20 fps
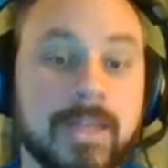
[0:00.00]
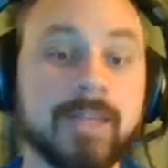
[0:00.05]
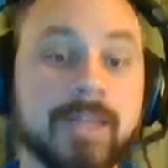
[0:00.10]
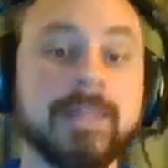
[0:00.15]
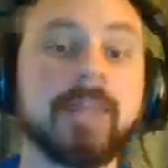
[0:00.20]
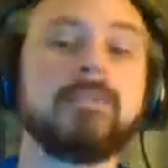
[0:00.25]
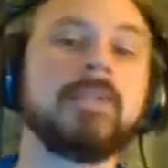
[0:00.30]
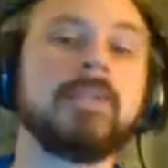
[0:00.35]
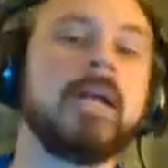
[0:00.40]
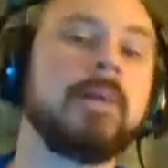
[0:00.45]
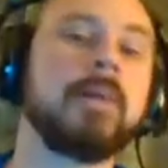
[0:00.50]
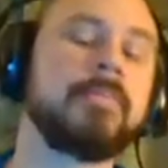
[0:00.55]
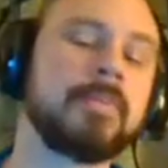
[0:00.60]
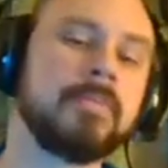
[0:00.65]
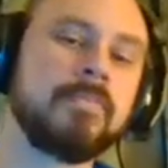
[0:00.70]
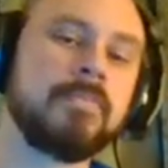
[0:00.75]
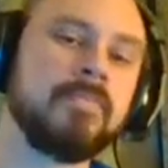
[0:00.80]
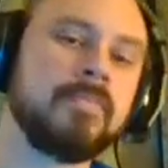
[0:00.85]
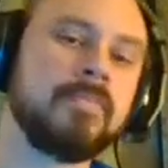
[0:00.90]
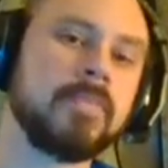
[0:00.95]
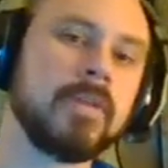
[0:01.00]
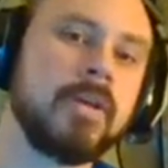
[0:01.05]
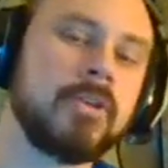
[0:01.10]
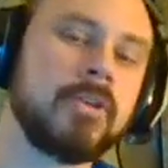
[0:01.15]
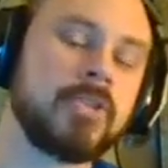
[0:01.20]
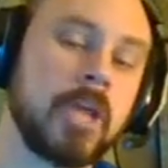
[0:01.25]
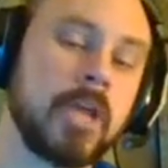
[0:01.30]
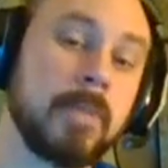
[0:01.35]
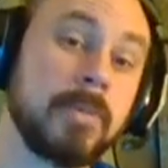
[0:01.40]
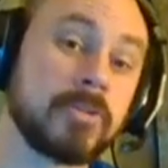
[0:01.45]
level up.
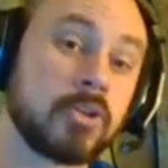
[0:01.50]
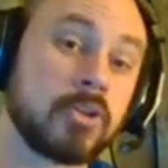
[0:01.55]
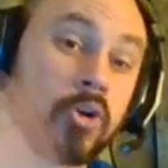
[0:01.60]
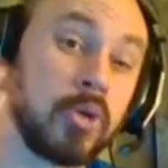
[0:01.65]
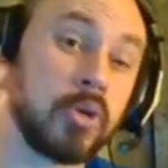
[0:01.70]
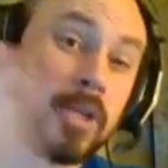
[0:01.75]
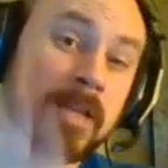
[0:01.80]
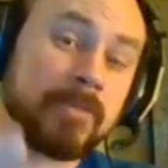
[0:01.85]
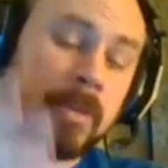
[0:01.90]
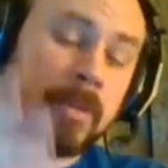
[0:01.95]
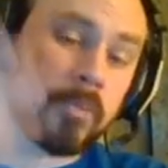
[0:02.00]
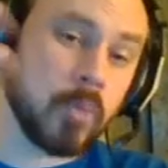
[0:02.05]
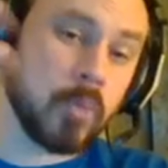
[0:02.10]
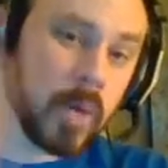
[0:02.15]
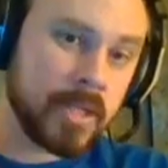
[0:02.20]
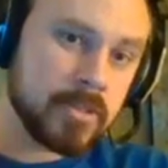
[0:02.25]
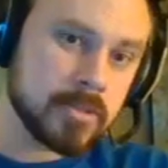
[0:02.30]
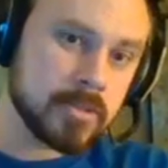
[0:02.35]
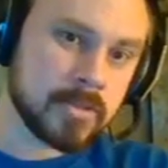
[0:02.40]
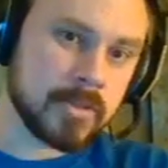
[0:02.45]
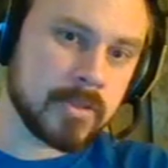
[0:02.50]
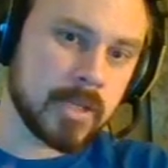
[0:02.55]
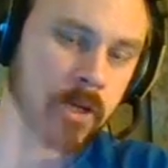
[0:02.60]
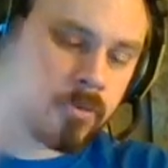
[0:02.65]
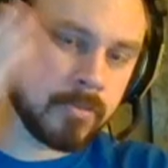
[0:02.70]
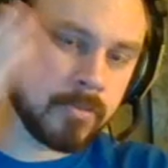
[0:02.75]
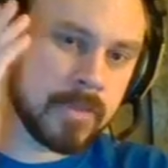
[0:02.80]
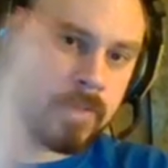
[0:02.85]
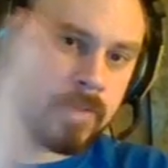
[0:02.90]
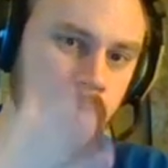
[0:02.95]
Champions can only level up once. They go
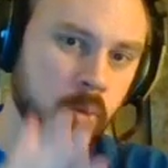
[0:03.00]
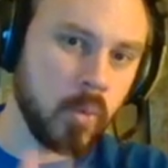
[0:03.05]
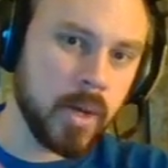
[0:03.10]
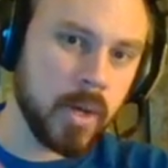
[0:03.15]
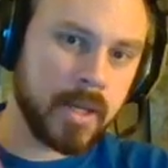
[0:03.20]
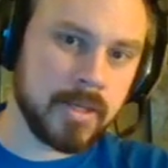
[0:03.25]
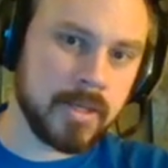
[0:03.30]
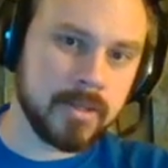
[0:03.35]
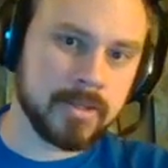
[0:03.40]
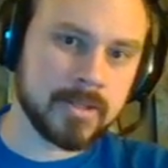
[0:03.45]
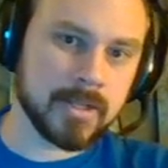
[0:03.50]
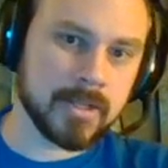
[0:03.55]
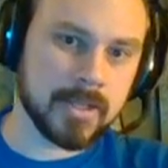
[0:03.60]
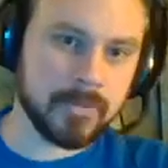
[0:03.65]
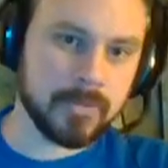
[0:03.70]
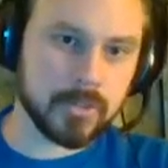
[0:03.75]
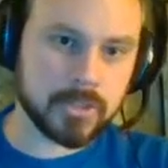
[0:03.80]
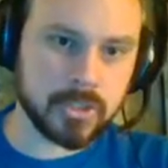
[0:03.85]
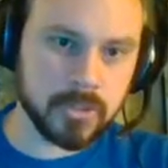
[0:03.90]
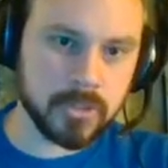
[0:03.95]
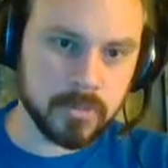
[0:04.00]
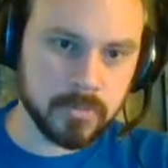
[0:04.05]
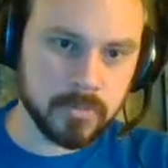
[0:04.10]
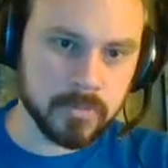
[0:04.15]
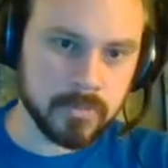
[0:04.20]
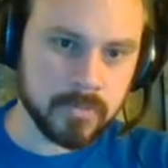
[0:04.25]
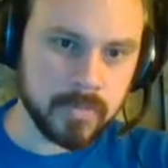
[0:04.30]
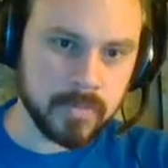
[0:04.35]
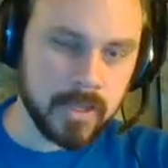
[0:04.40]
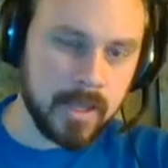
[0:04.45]
from level 1 to level 2,
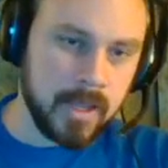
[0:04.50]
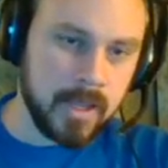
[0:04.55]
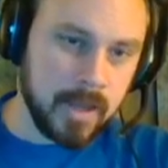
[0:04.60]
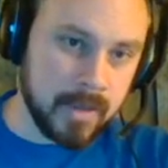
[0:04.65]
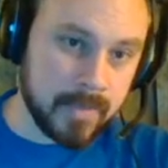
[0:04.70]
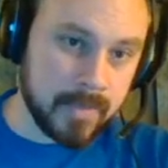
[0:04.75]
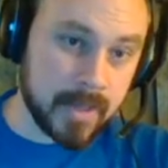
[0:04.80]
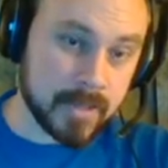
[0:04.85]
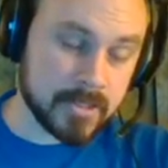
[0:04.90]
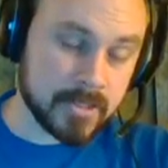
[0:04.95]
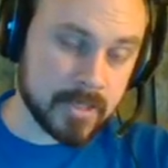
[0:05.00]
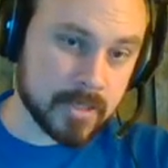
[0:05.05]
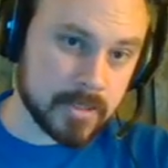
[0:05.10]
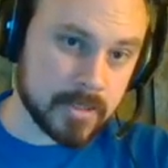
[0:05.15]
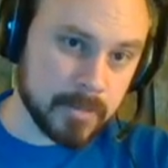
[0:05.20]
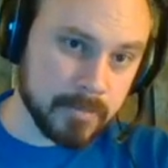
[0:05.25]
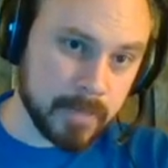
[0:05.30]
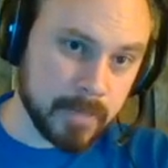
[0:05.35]
and that is it.